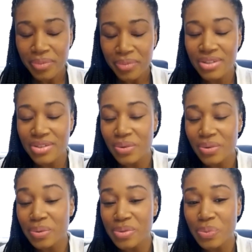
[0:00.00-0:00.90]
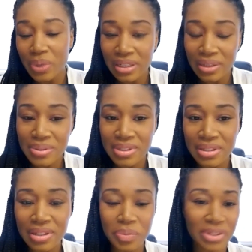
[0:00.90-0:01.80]
So it was when I was in
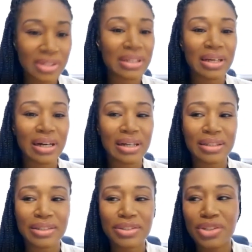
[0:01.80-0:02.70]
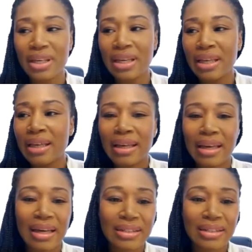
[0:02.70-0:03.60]
community college
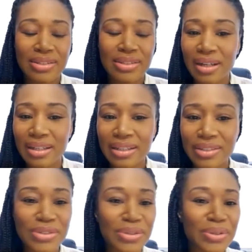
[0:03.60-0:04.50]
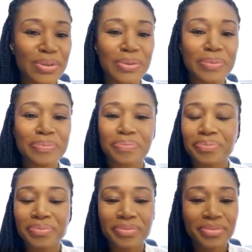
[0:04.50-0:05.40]
and talking to,
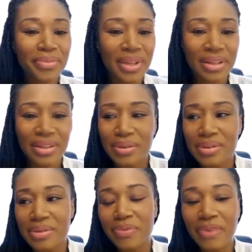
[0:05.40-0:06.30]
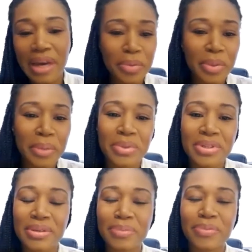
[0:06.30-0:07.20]
some family members,
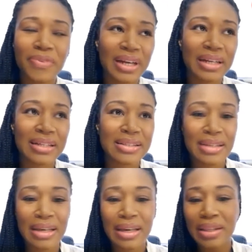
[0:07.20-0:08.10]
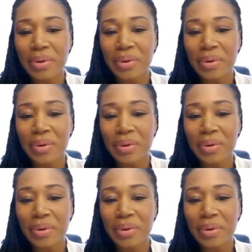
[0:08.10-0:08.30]
some friends, they were